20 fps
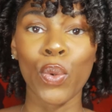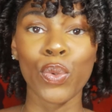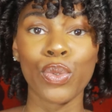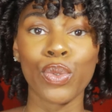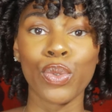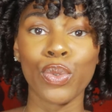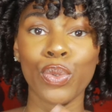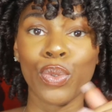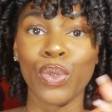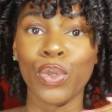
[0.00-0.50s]

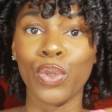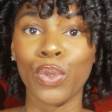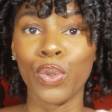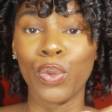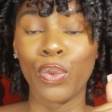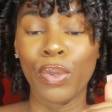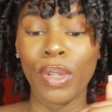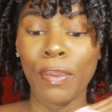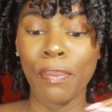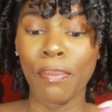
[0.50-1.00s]
do you
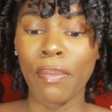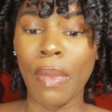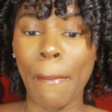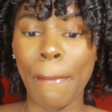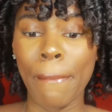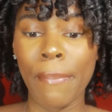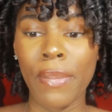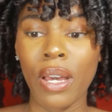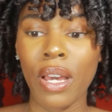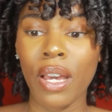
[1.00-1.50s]

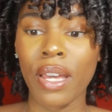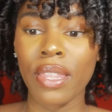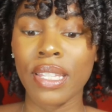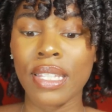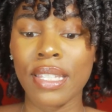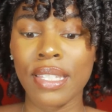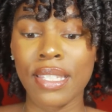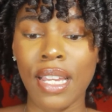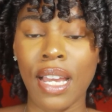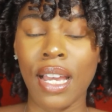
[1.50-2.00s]
remember
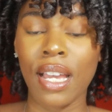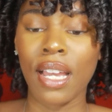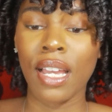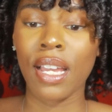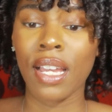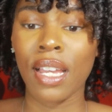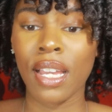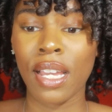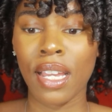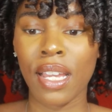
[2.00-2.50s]
the
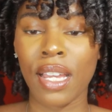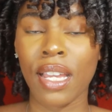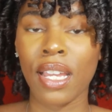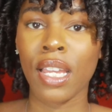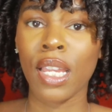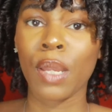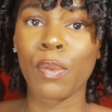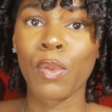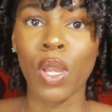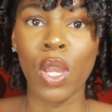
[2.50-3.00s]

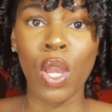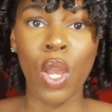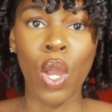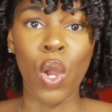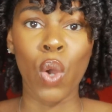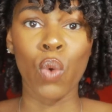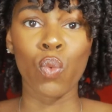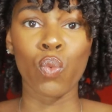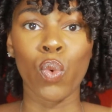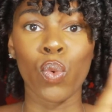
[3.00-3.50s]
time
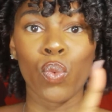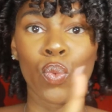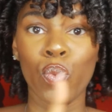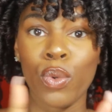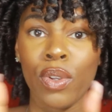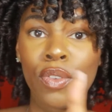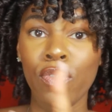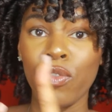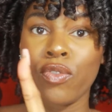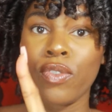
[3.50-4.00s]
when
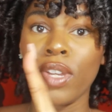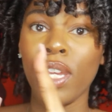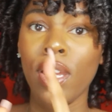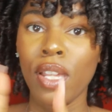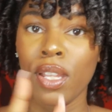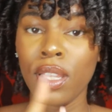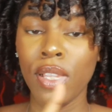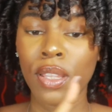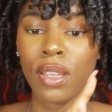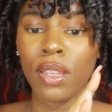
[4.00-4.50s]
we fell
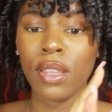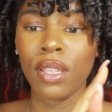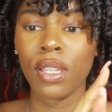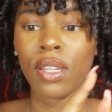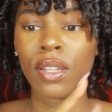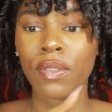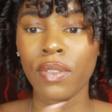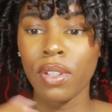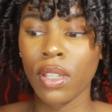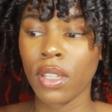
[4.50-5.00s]
in
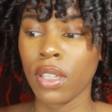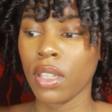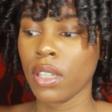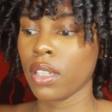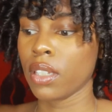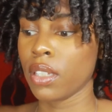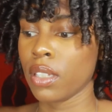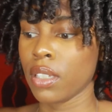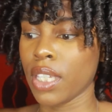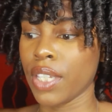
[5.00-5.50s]
love?
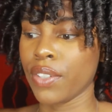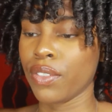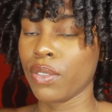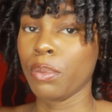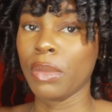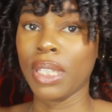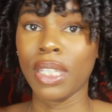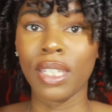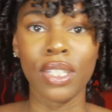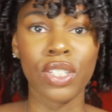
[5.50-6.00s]
Giving
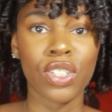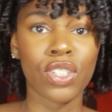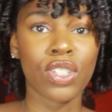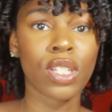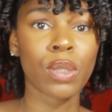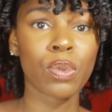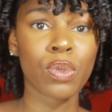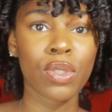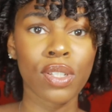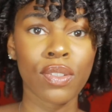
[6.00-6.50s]
me
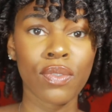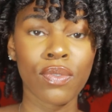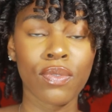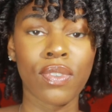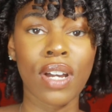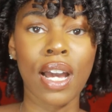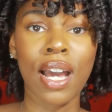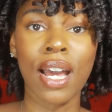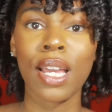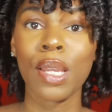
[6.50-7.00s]
Egyptian
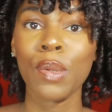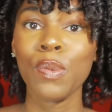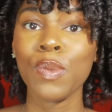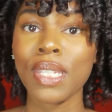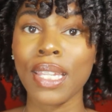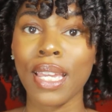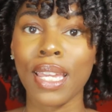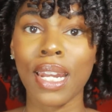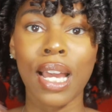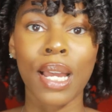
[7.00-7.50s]
vibes,
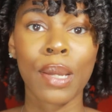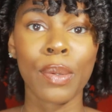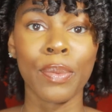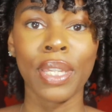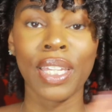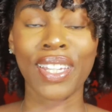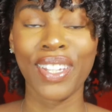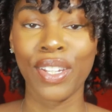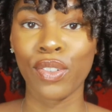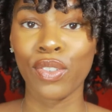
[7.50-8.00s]
and I'm
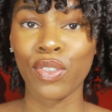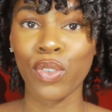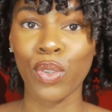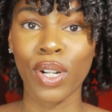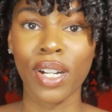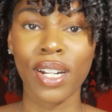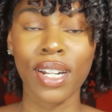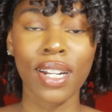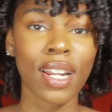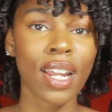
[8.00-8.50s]
here
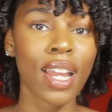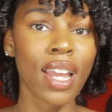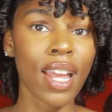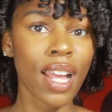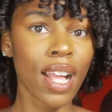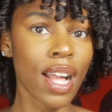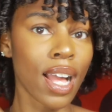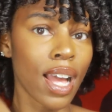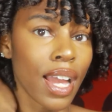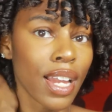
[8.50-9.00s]
for it.
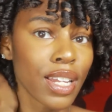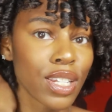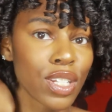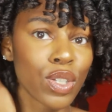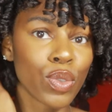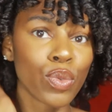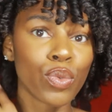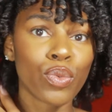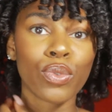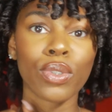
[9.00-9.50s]
I
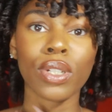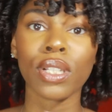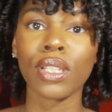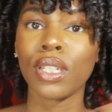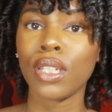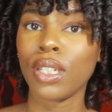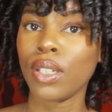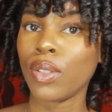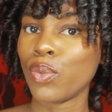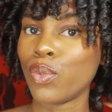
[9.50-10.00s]
actually
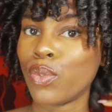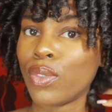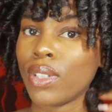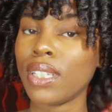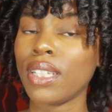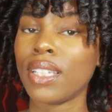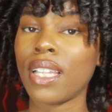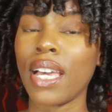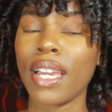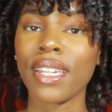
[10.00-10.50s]

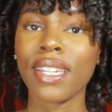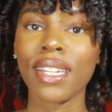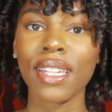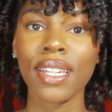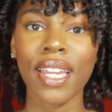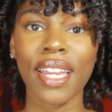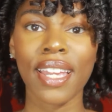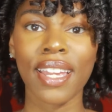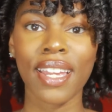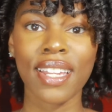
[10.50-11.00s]
really like
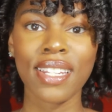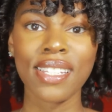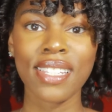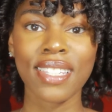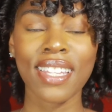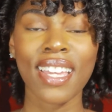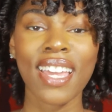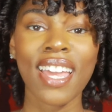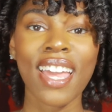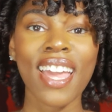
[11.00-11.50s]
it. And
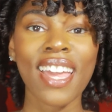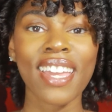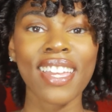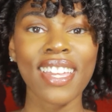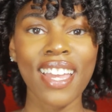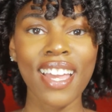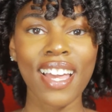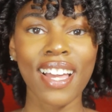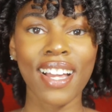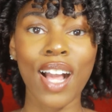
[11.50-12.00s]

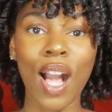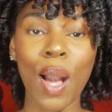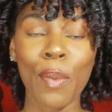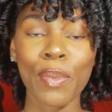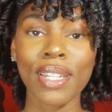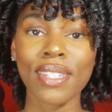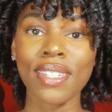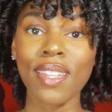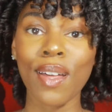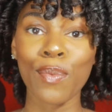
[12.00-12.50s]
yeah,
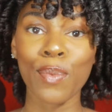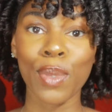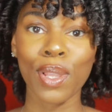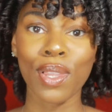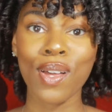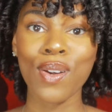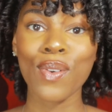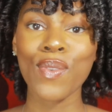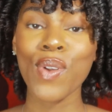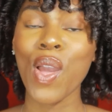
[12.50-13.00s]
comment down
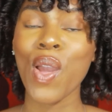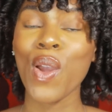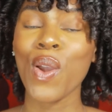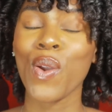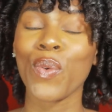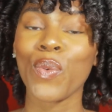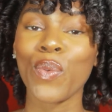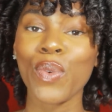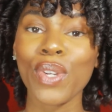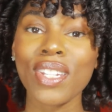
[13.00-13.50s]
below
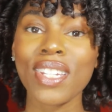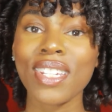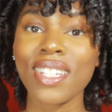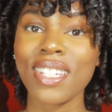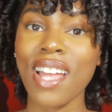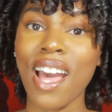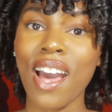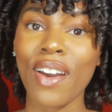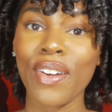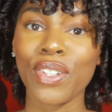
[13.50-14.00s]
which
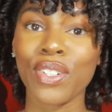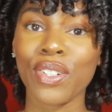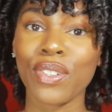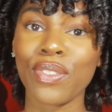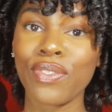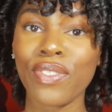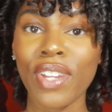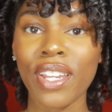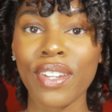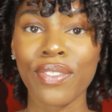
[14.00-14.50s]
style is your
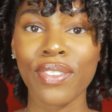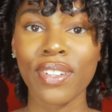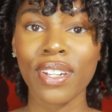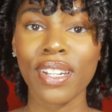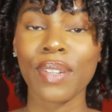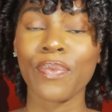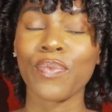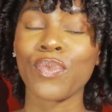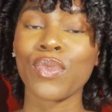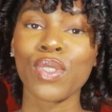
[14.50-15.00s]

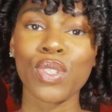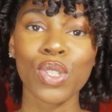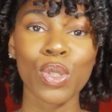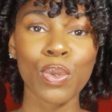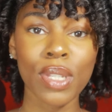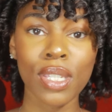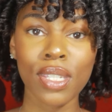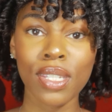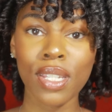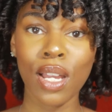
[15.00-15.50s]
favorite:
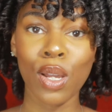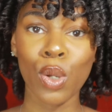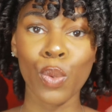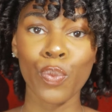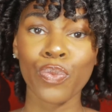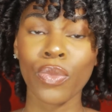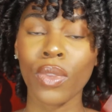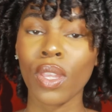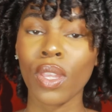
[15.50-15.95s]
twist out,